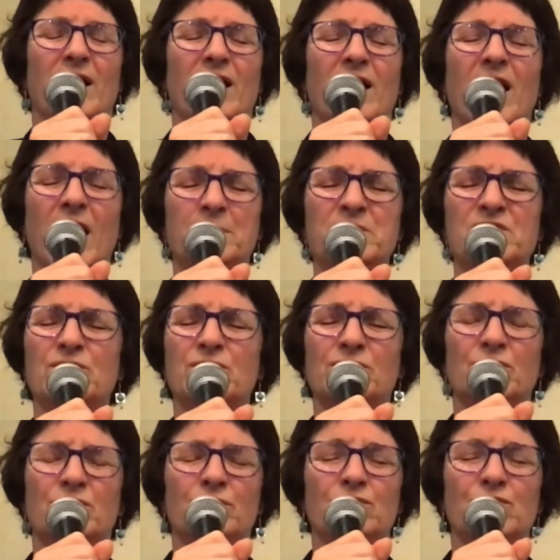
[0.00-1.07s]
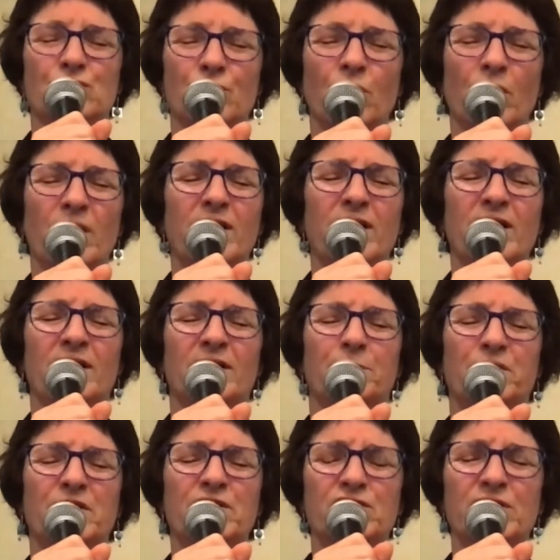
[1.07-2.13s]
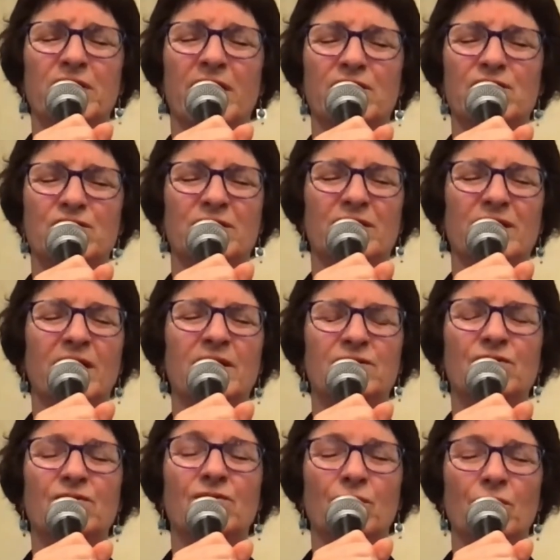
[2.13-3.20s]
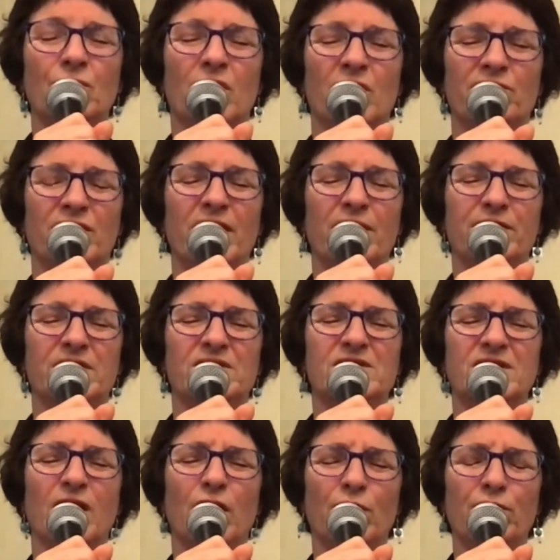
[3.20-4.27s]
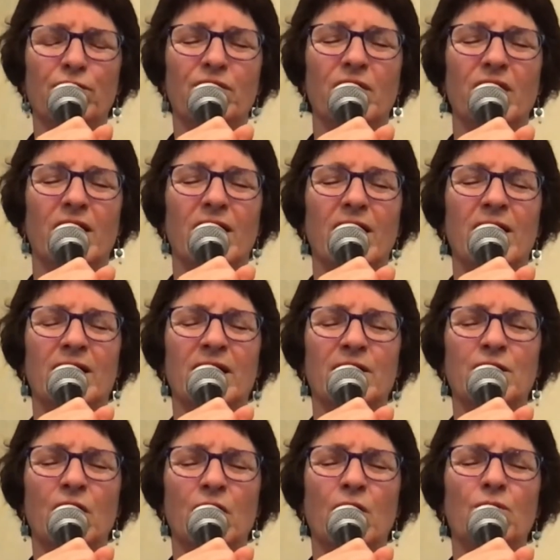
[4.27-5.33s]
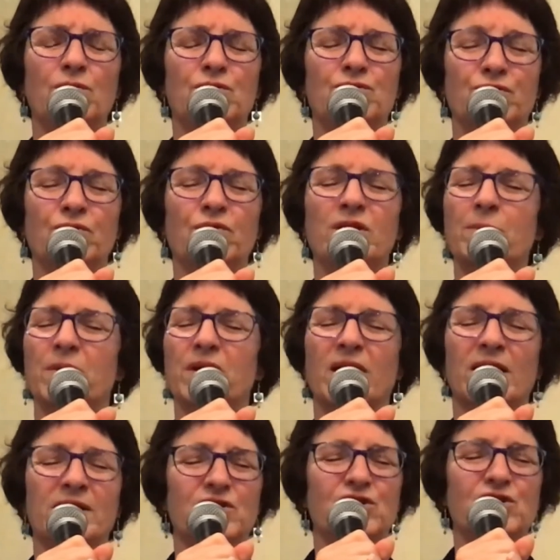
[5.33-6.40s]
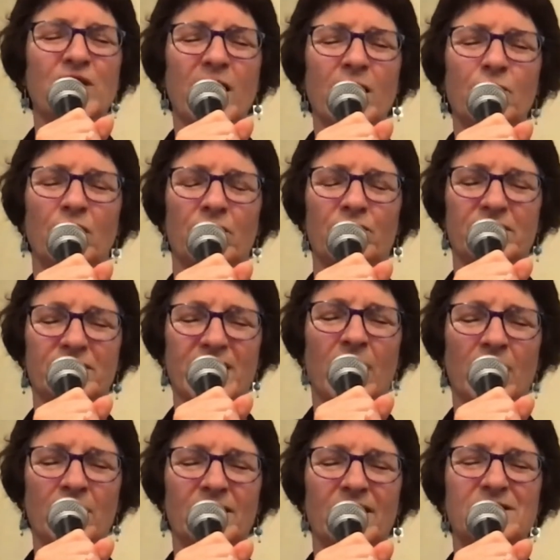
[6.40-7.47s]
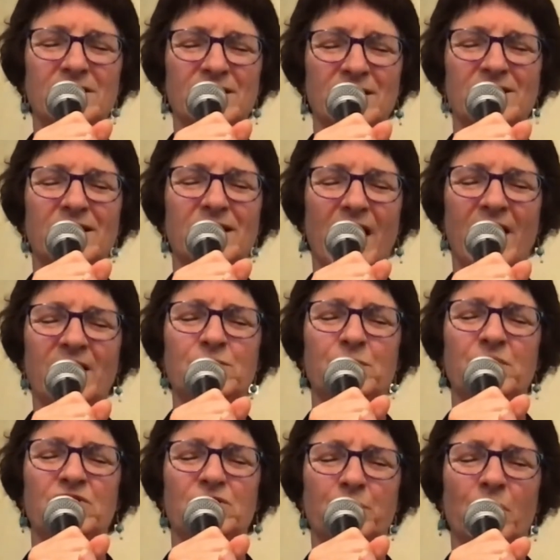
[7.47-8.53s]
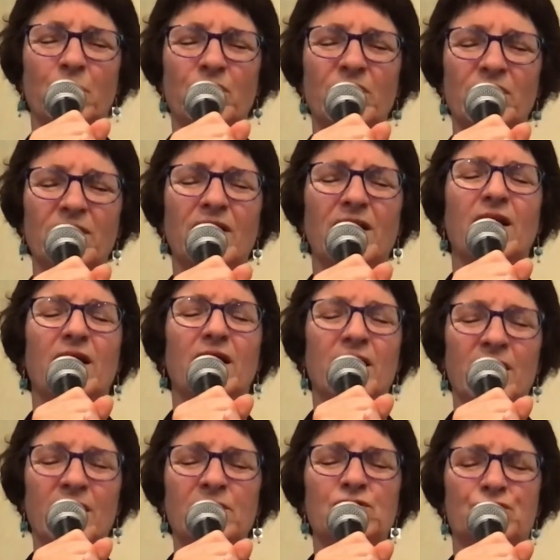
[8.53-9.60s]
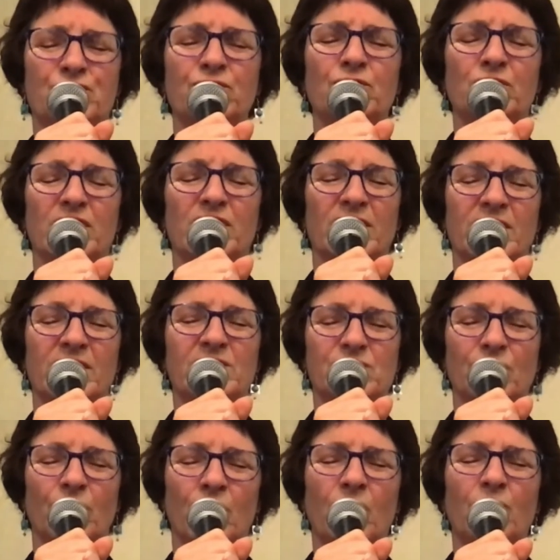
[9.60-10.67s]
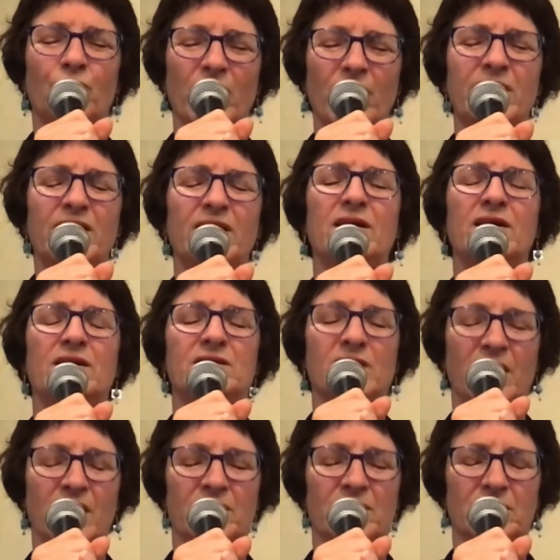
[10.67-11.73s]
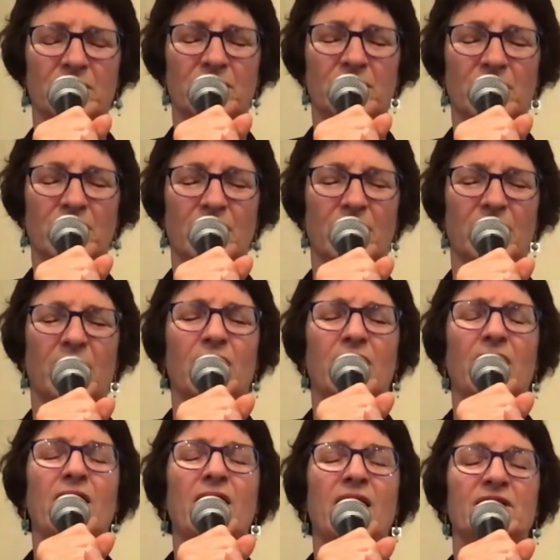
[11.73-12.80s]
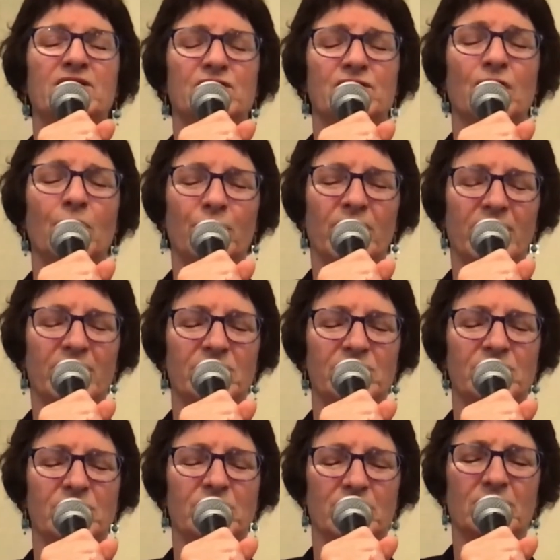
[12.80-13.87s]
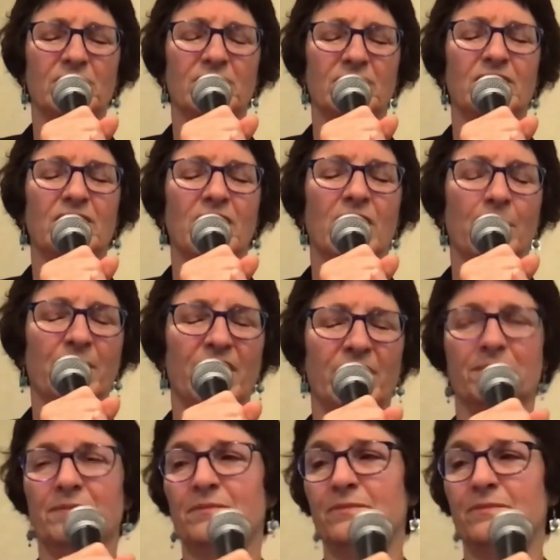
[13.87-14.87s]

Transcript: absolute joy and appreciation into the law of life itself. And I know truly beyond a shadow of a doubt that since it has been spoken, it truly is already done. And so it is. Amen.